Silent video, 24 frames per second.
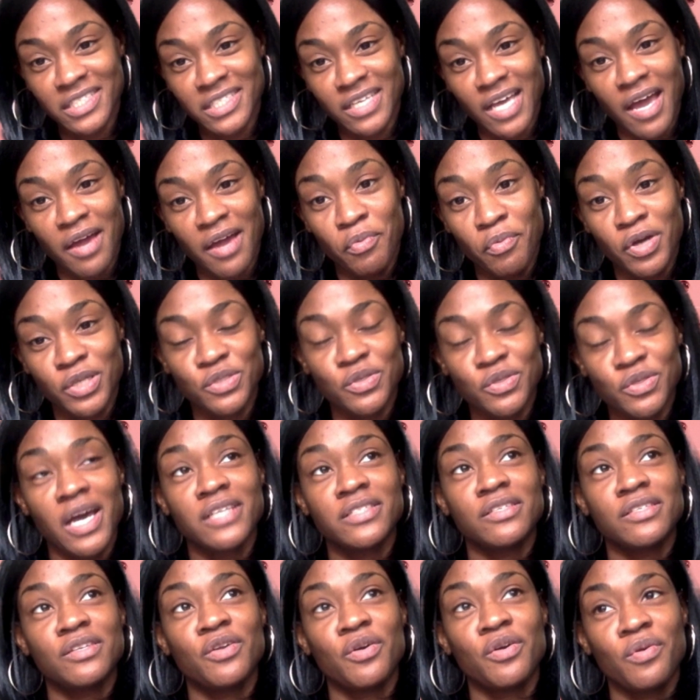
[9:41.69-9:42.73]
I want you guys
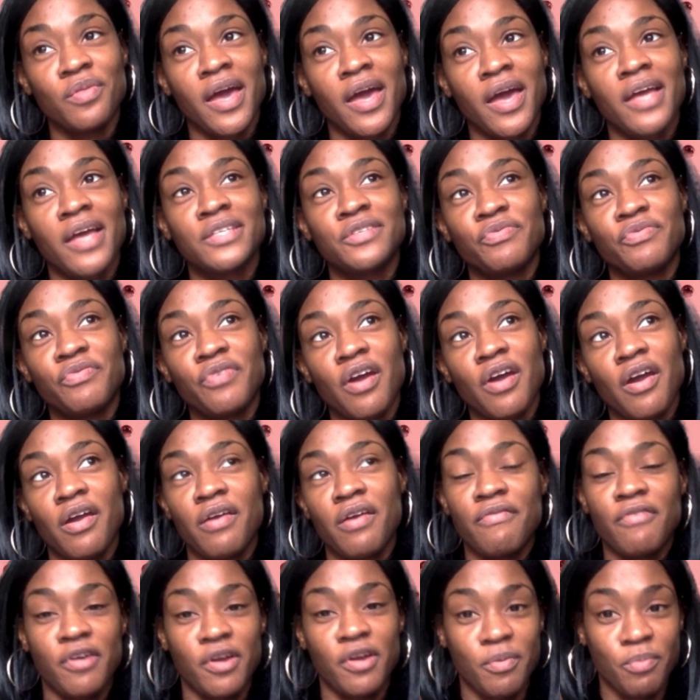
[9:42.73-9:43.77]
to know that it's very,
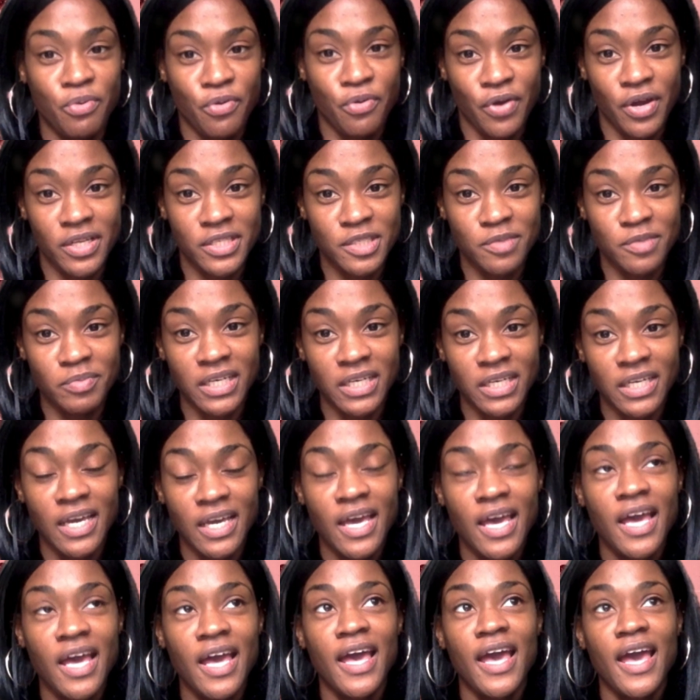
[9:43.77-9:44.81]
very important to me,
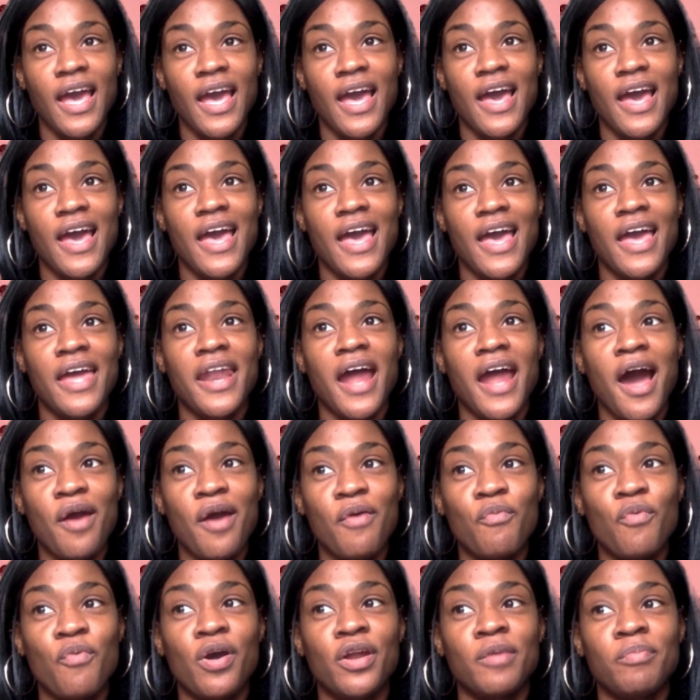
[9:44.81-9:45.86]
and I
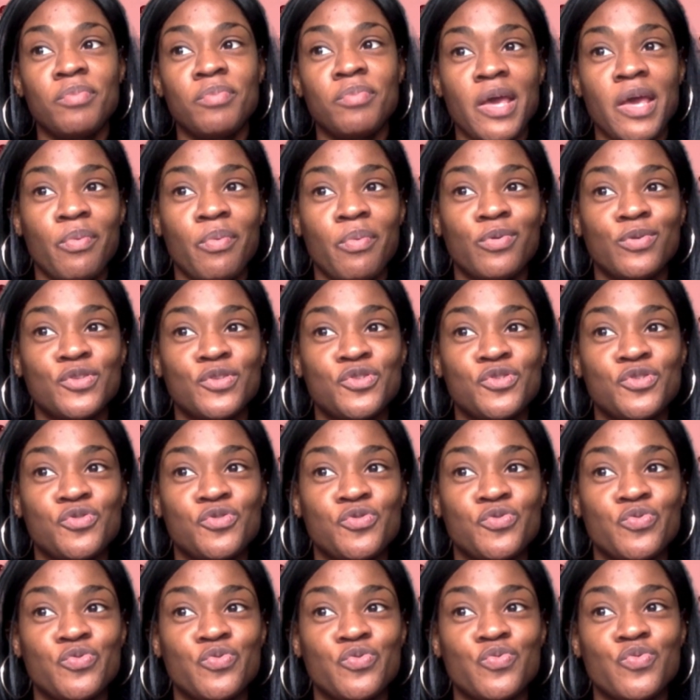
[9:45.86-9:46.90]
want to be able
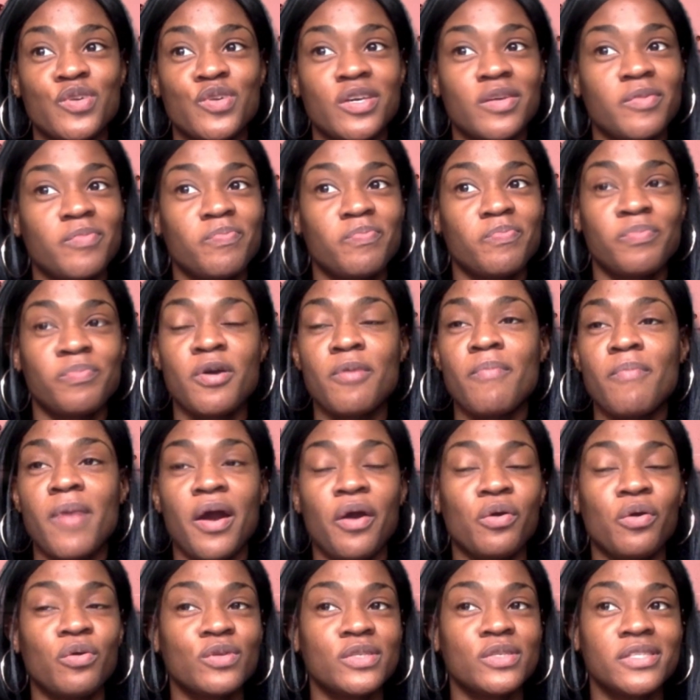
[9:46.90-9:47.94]
to put my
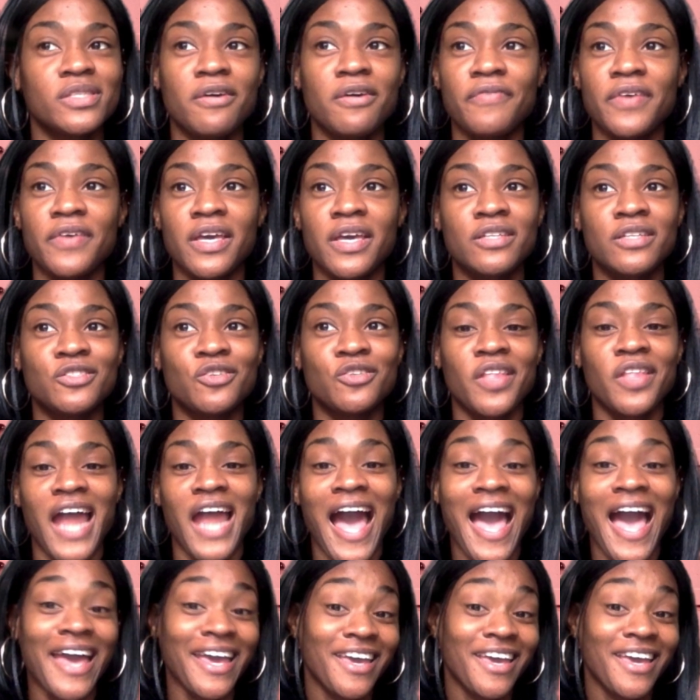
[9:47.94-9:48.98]
whole self in so that
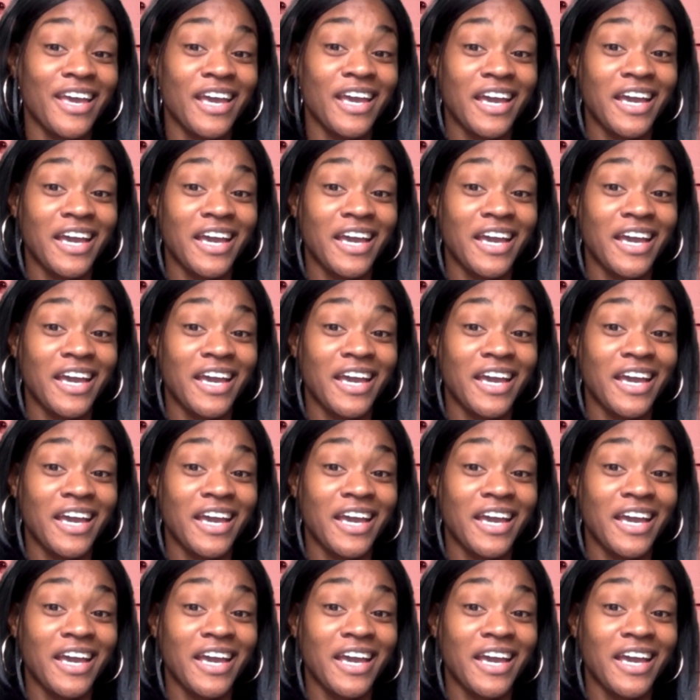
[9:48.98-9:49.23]
I can